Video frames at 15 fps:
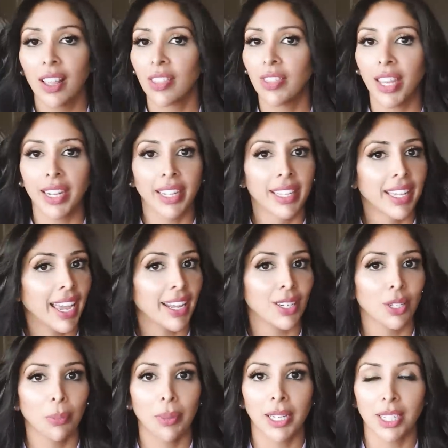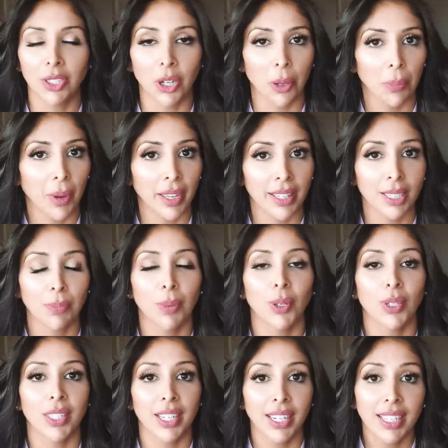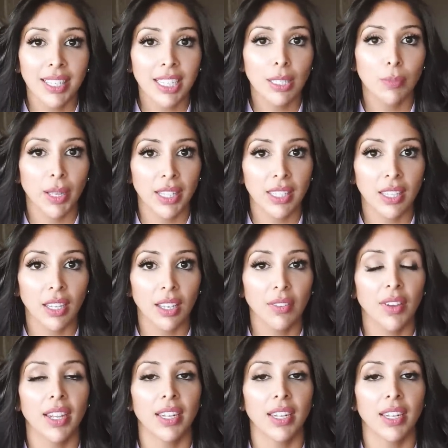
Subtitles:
then again, please don't buy this because it is expensive